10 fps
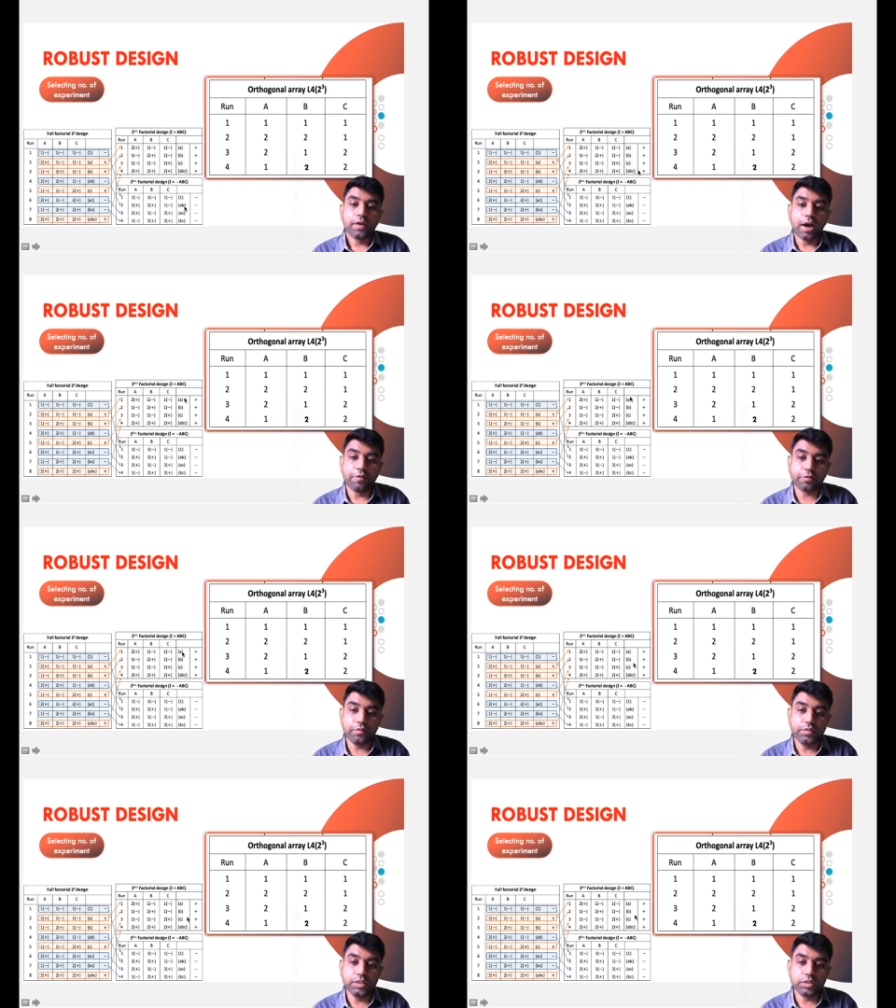Out
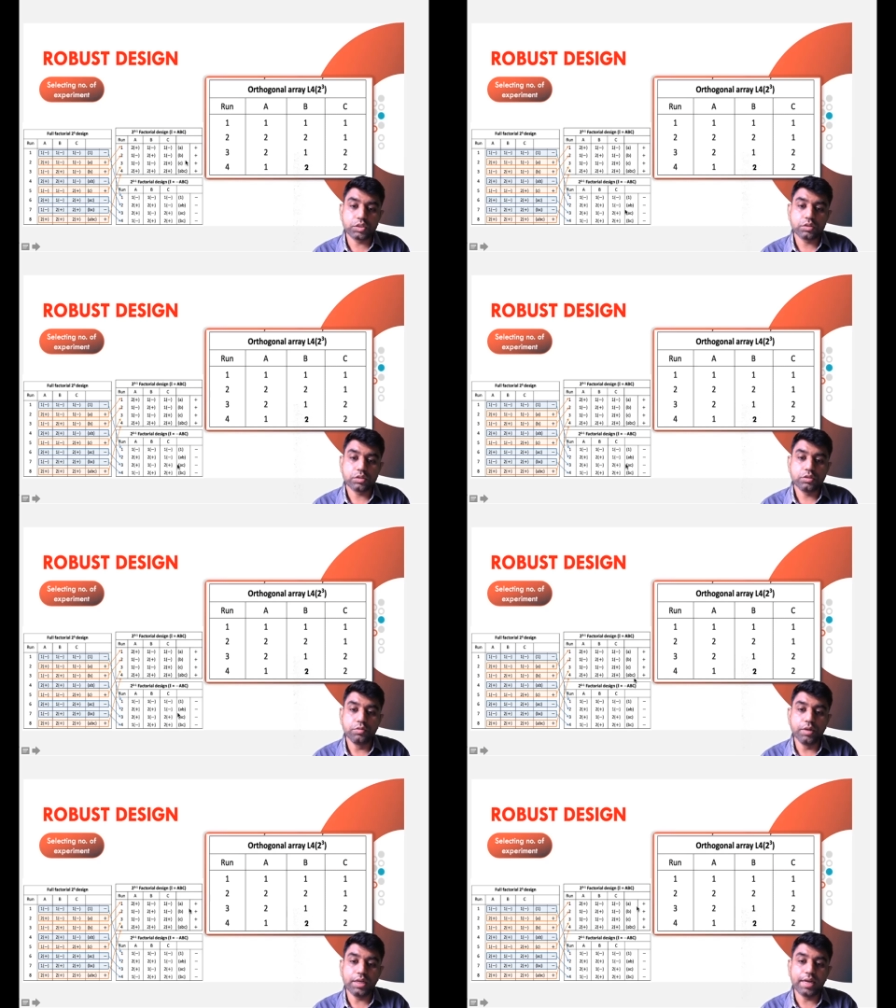of this
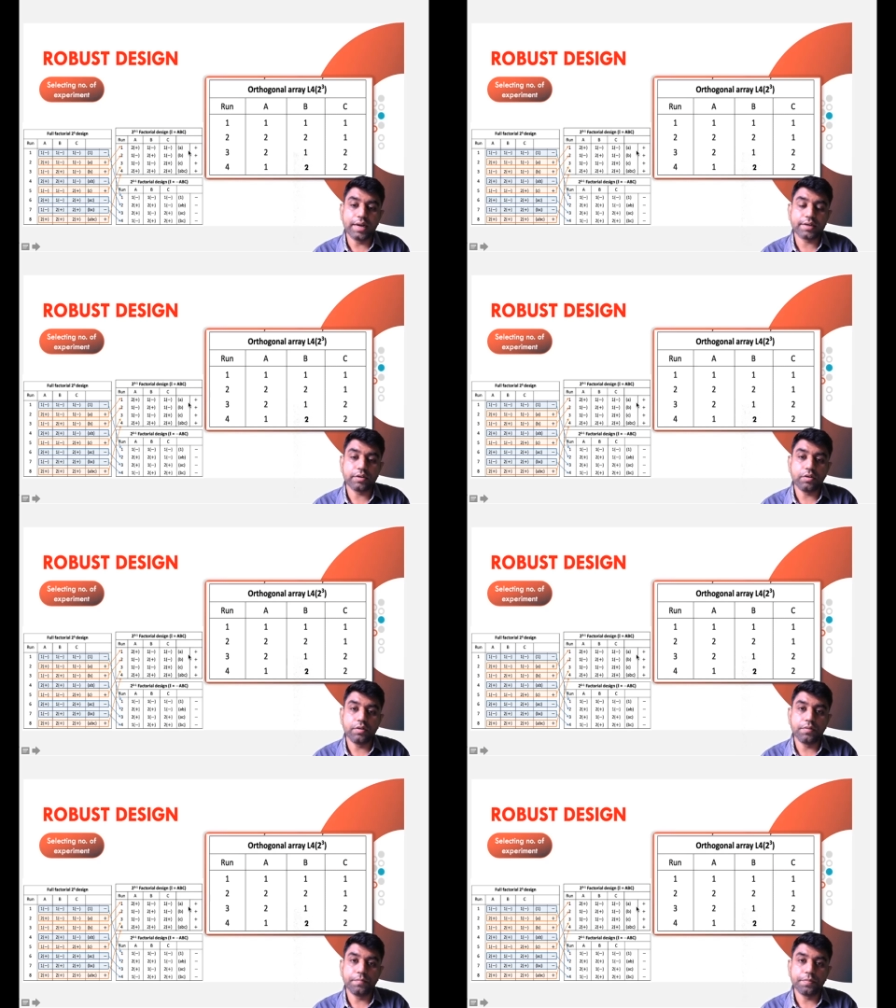you will get
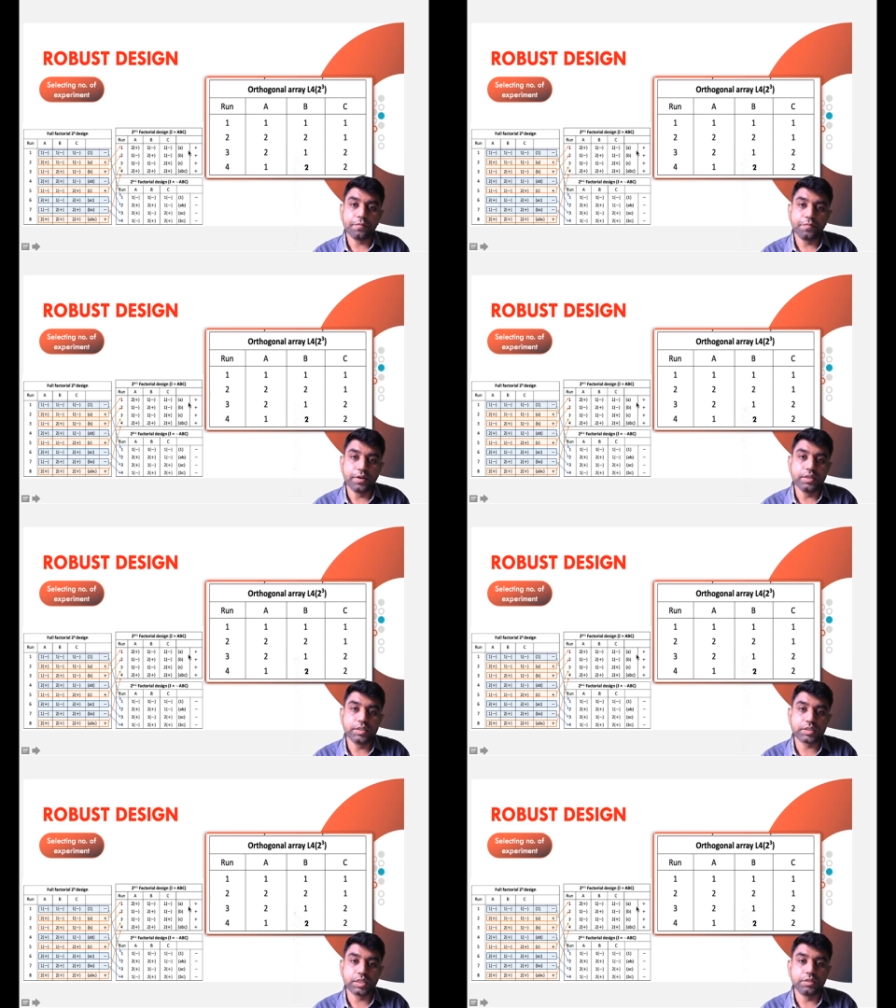one
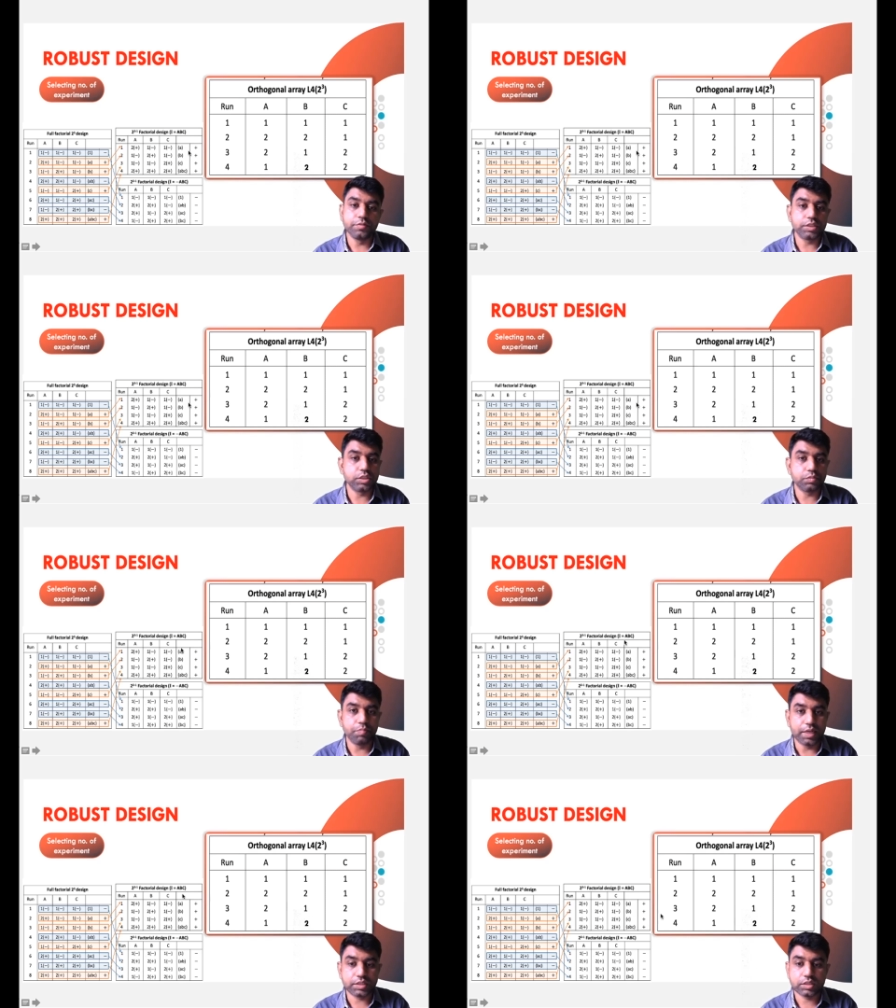result which is
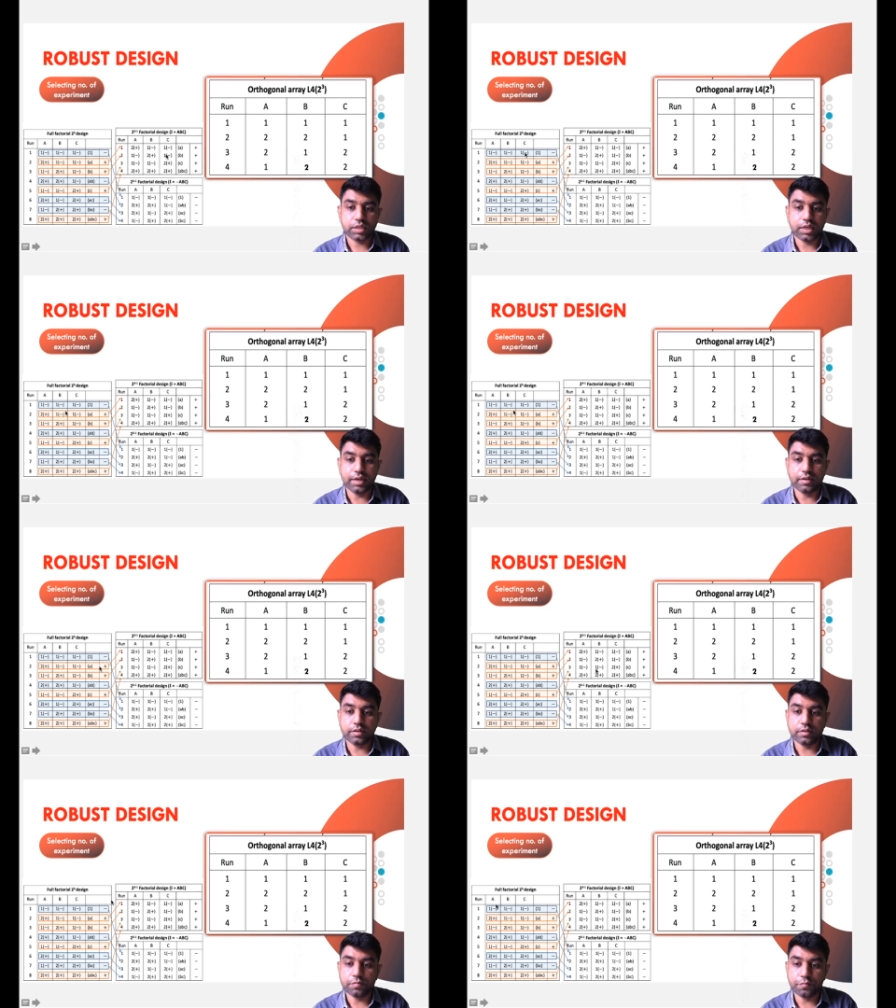best, and
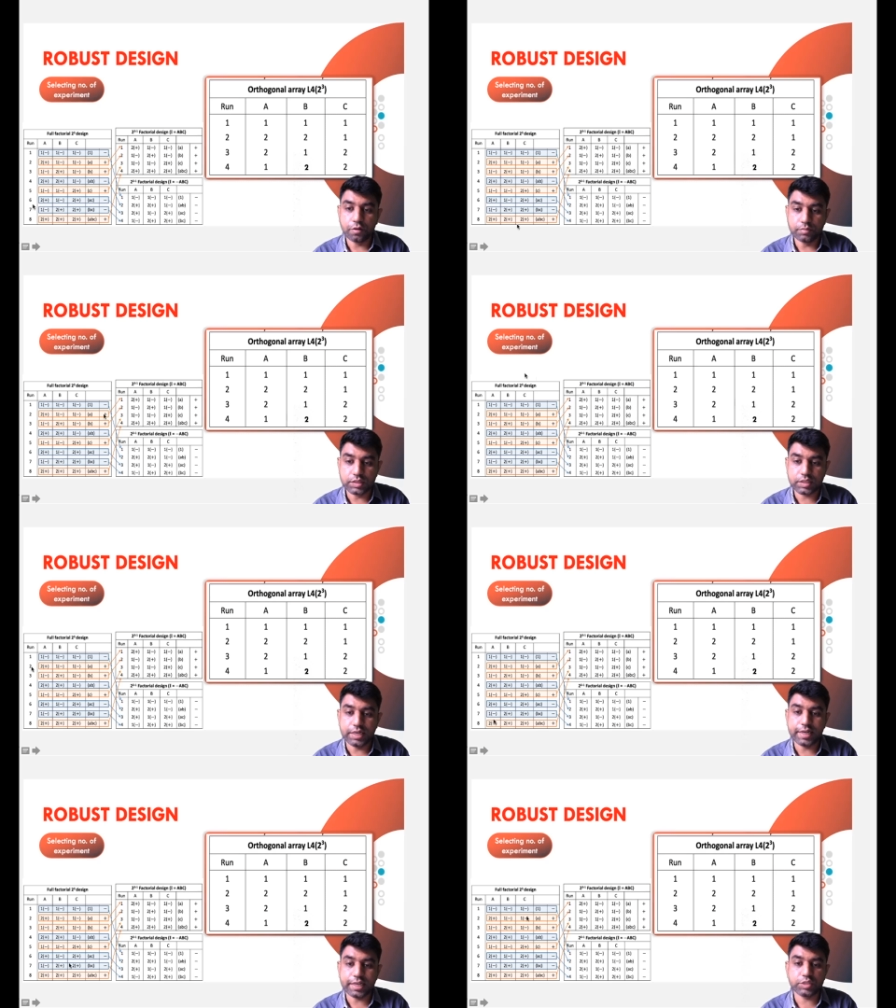from this
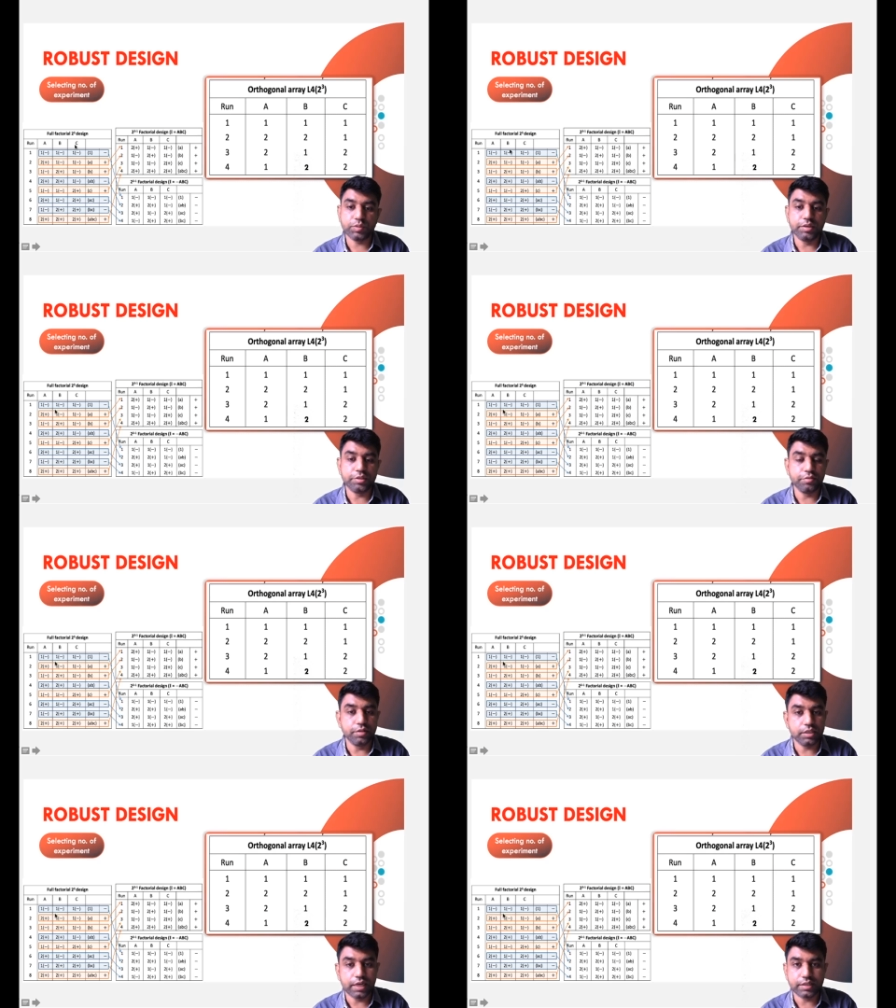8 experiment you
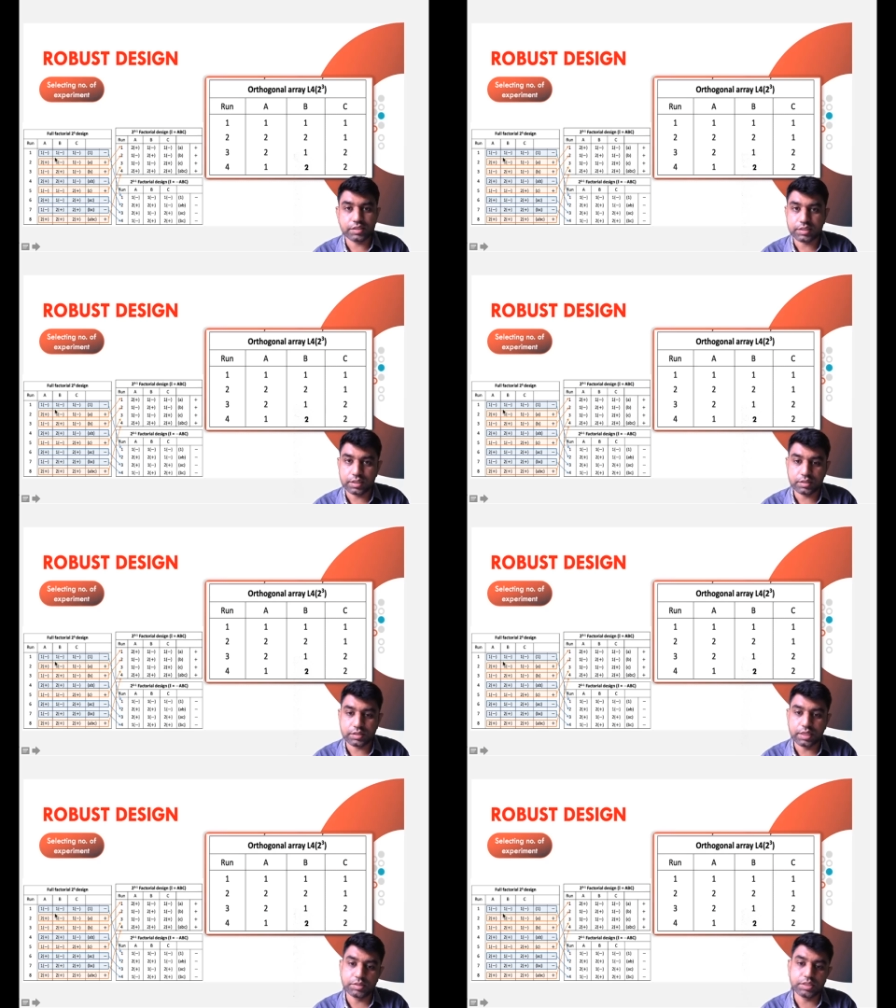will get
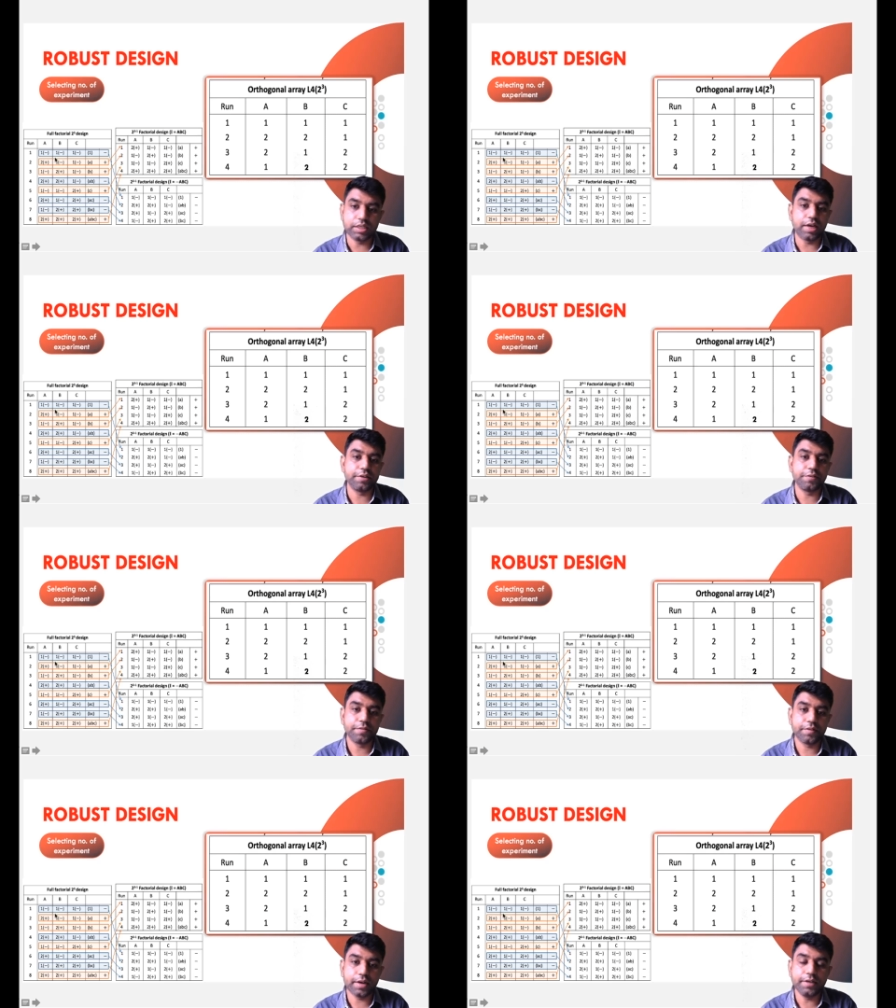same scenario,
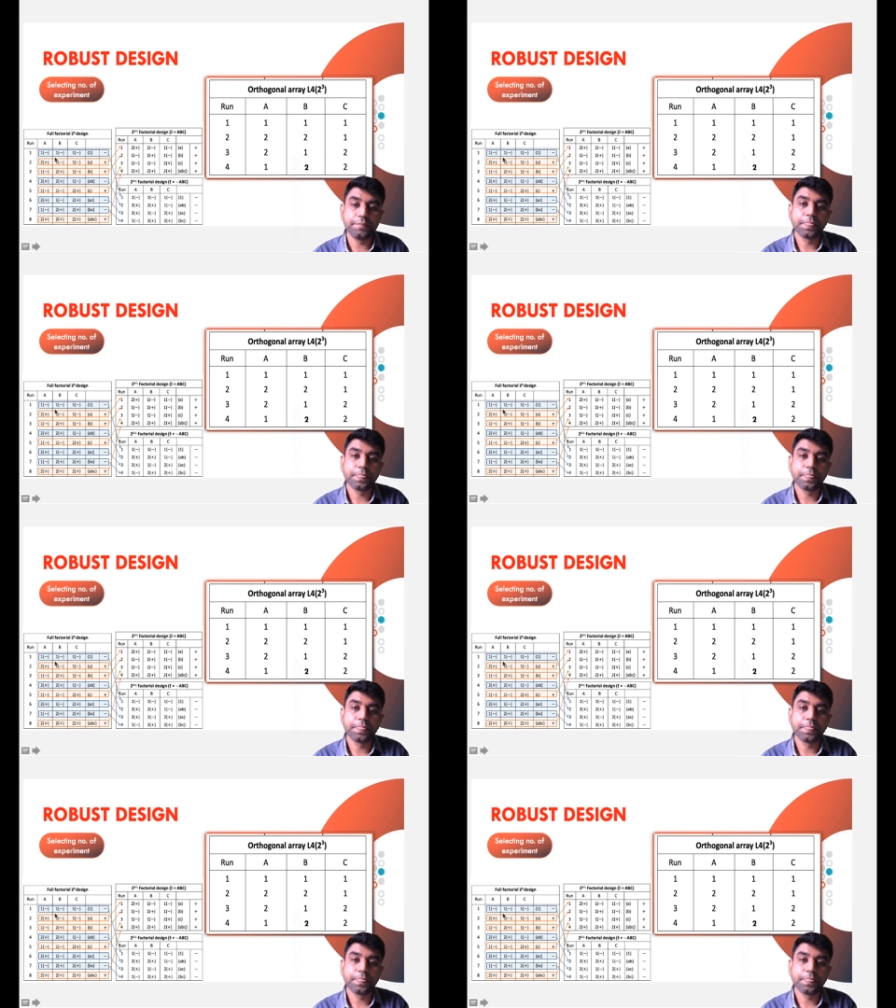right?